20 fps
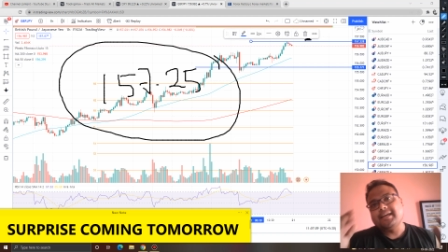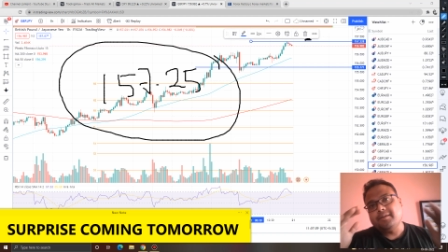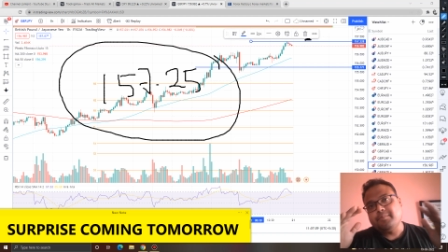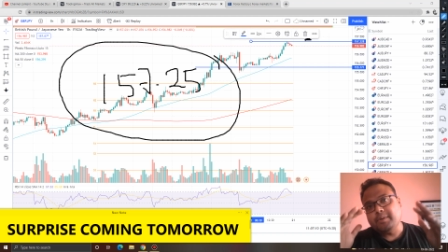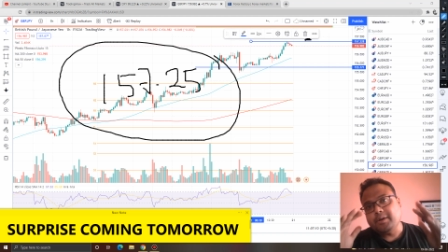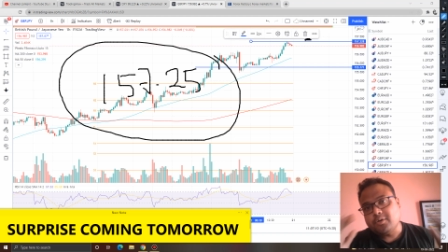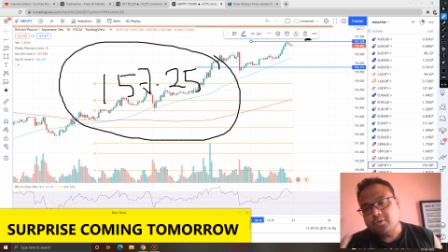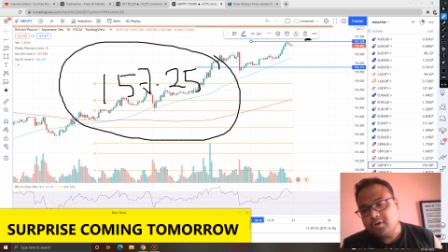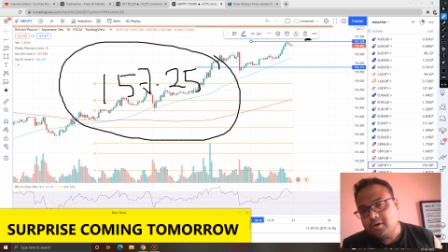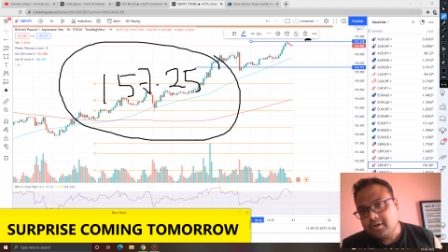can
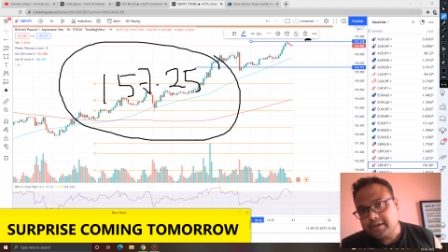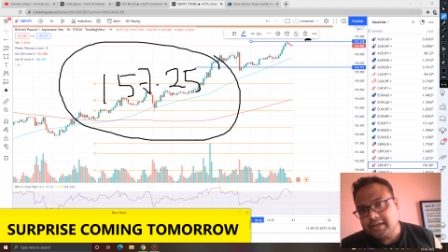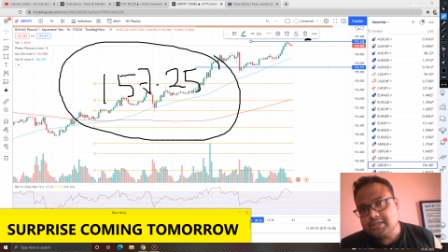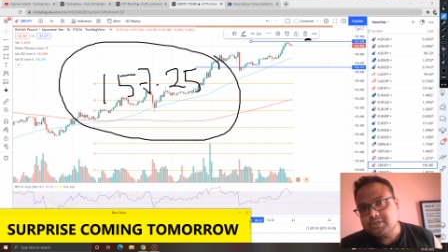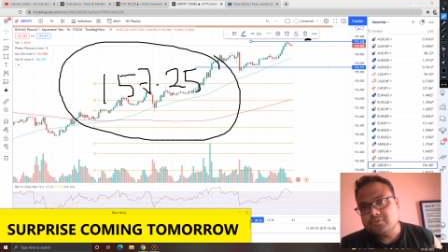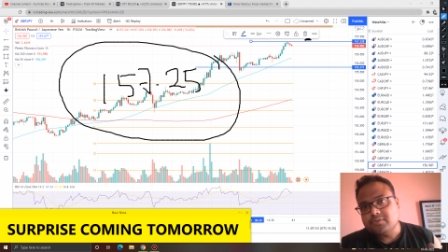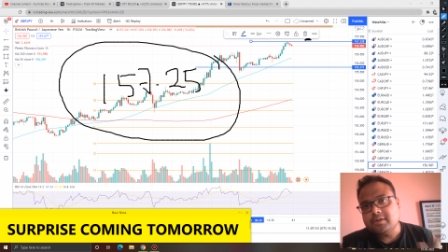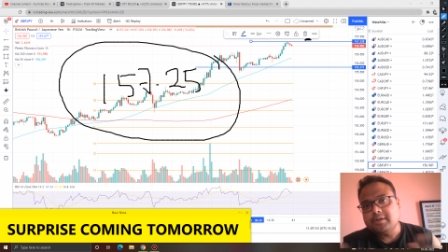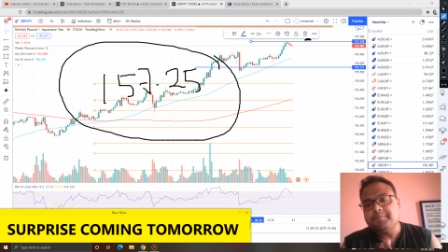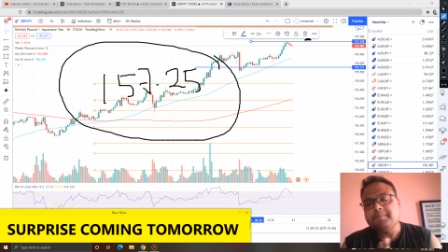be wrong
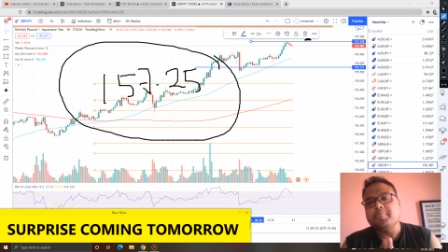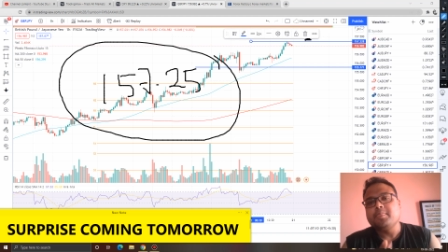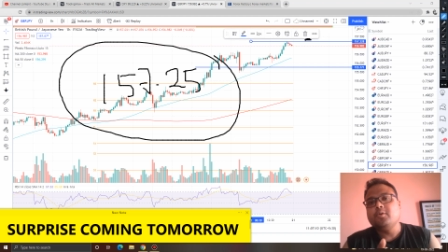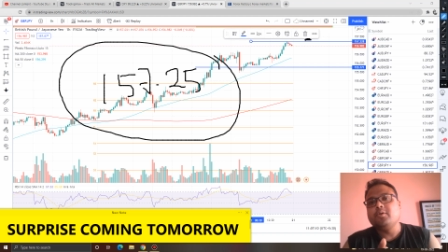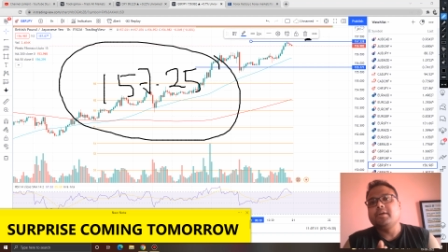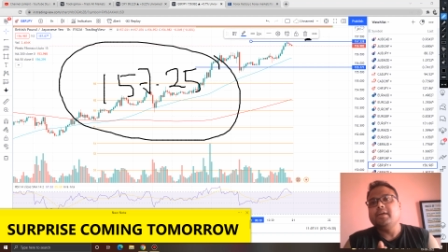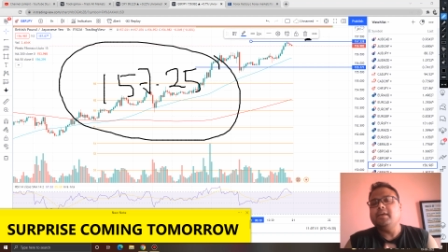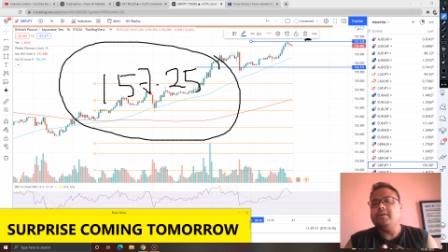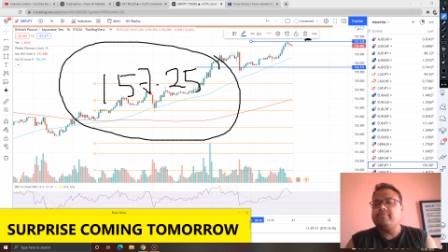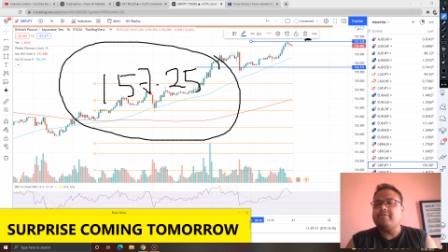as well.
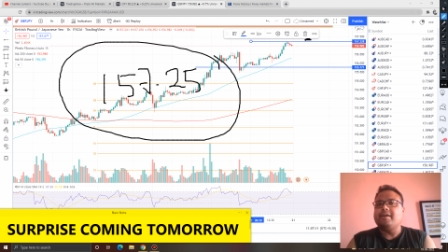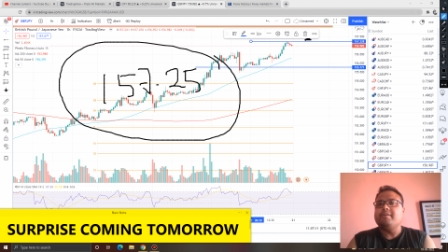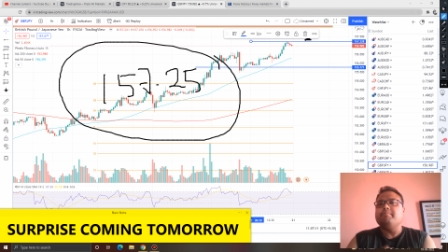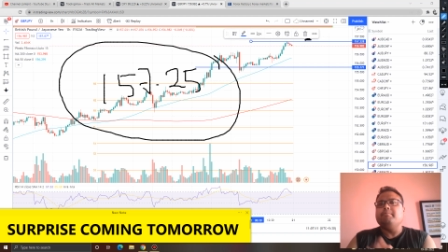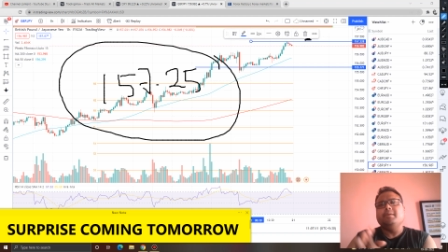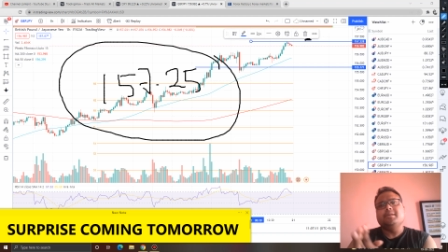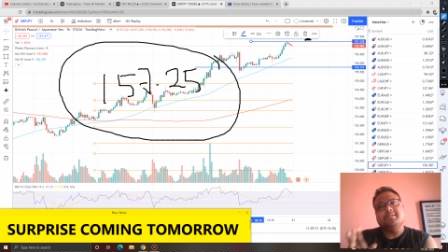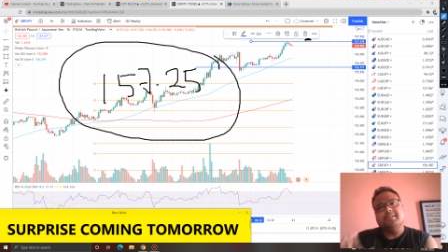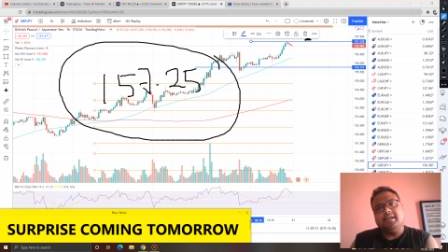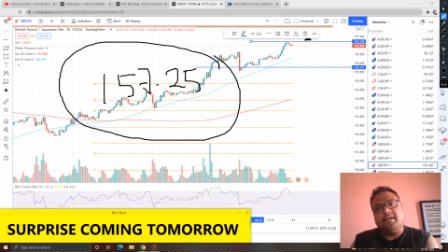Okay, if I
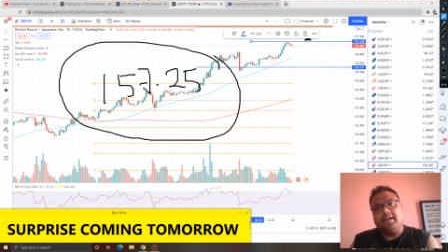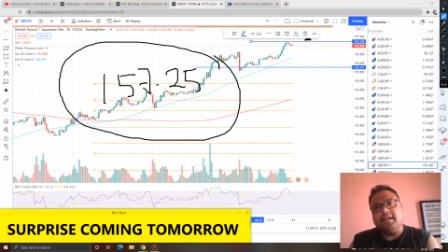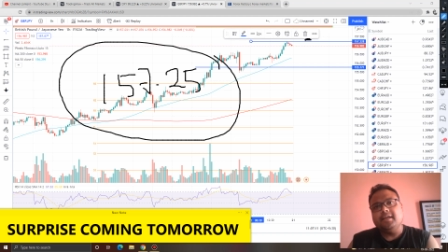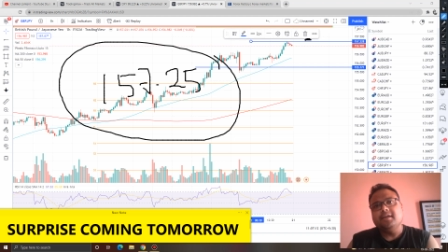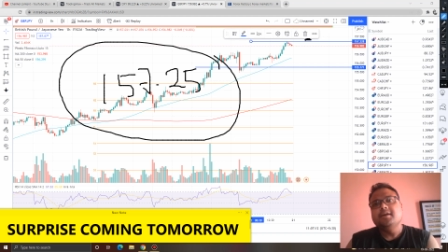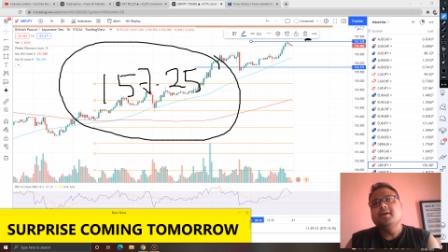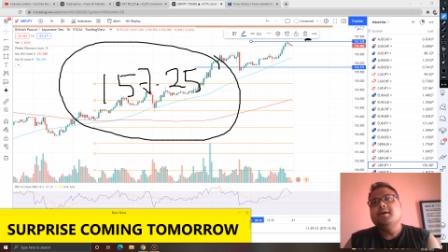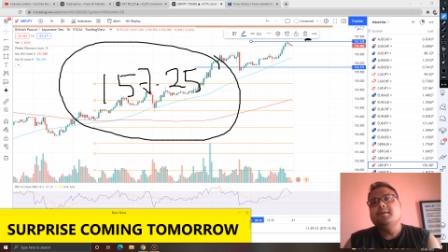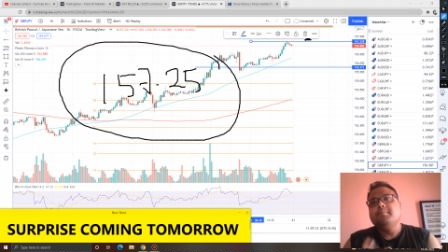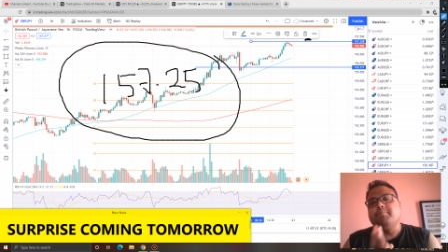missed
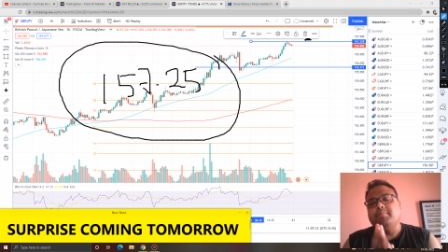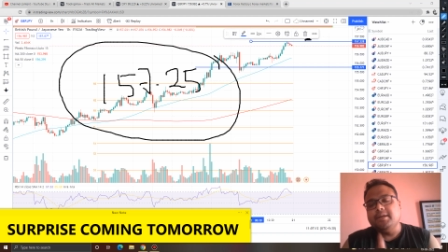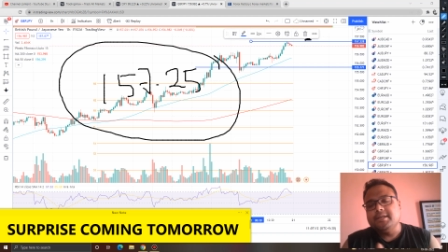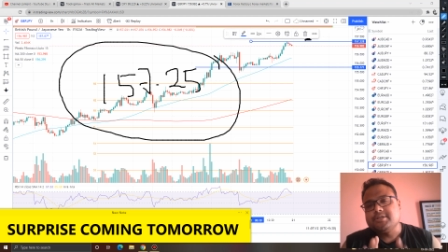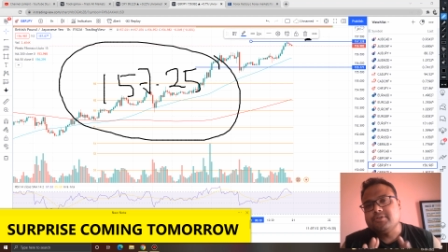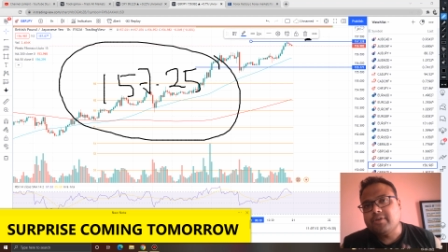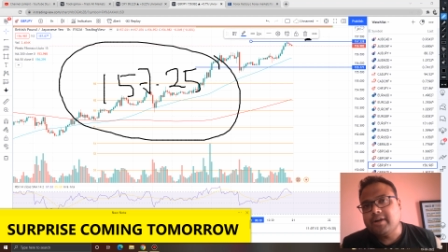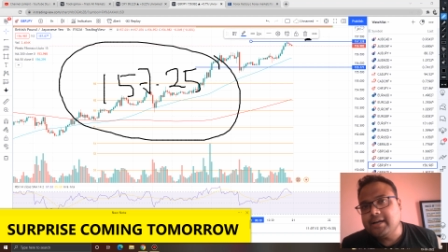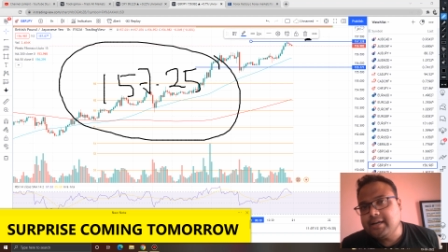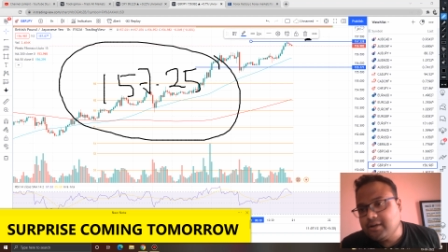anything,
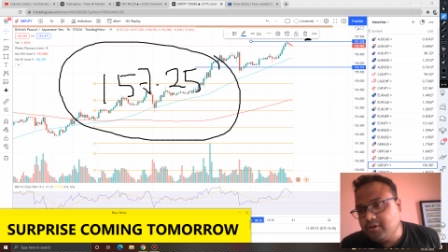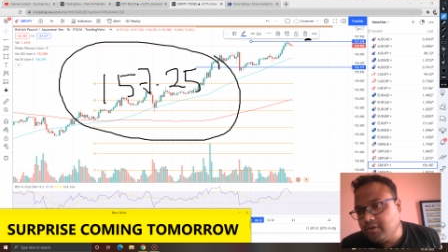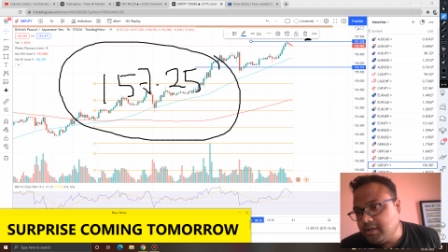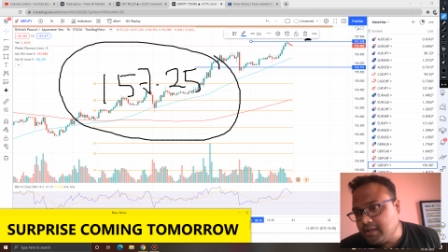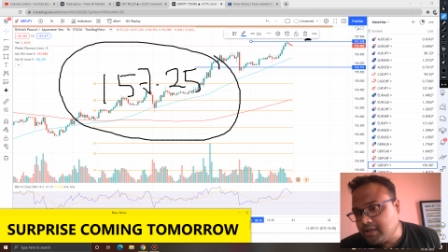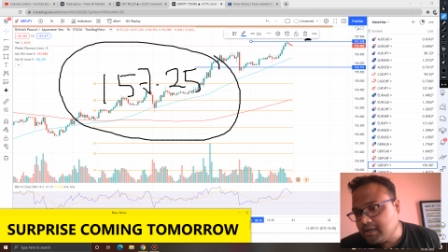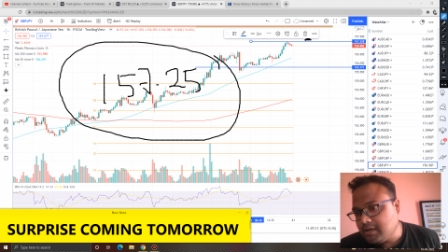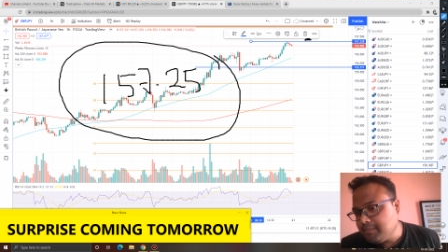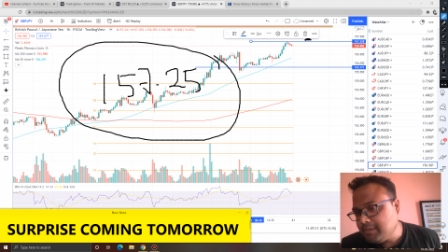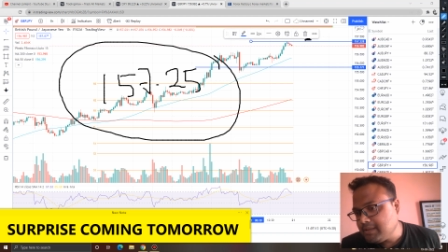please write down in
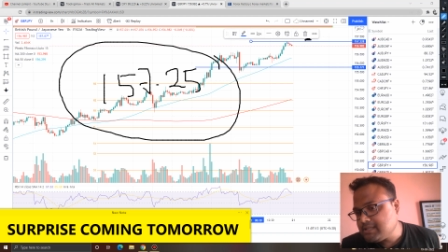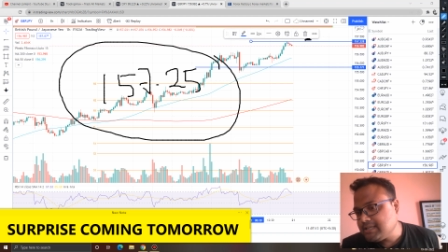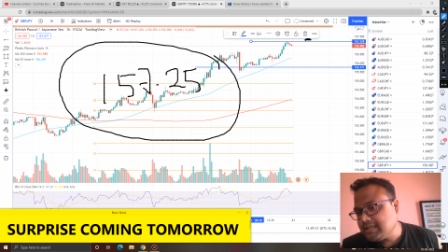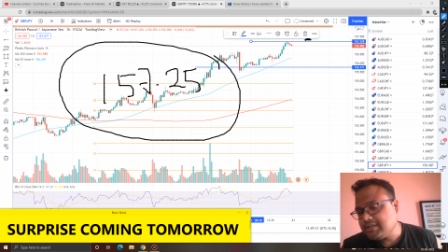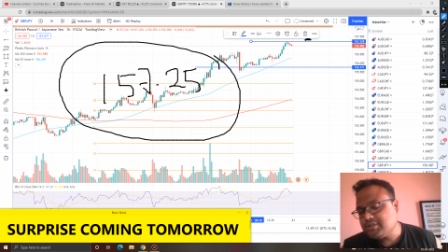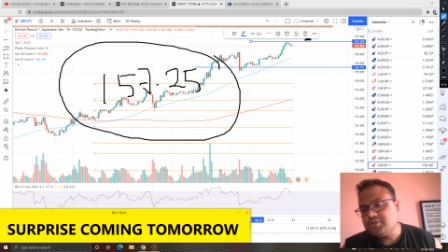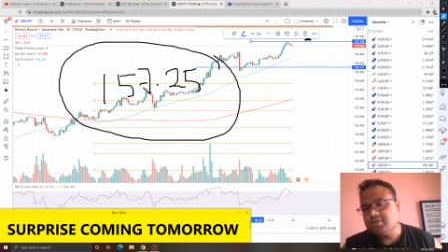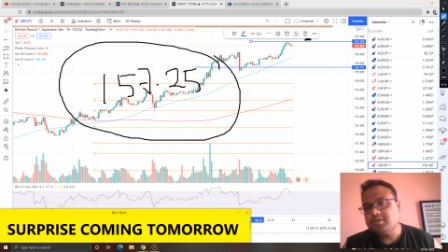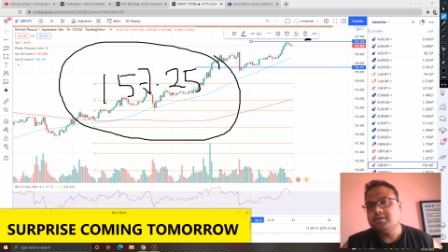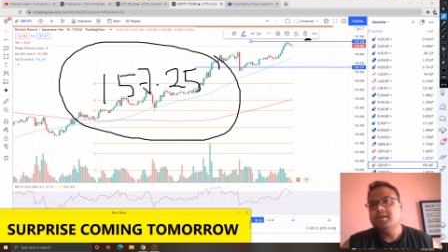the comment
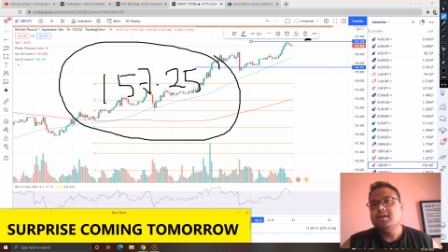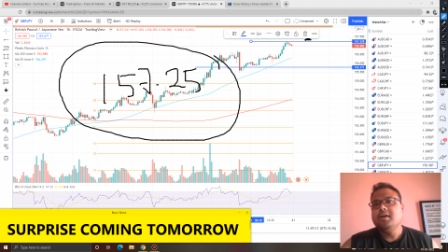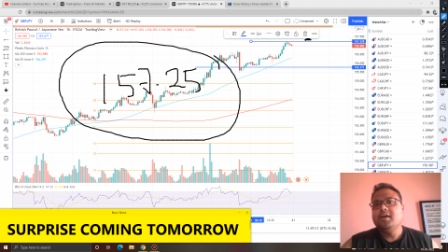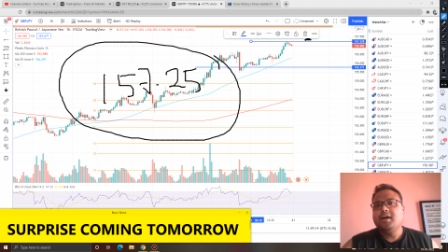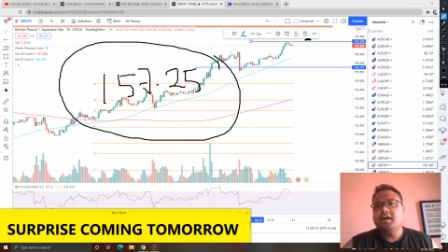section.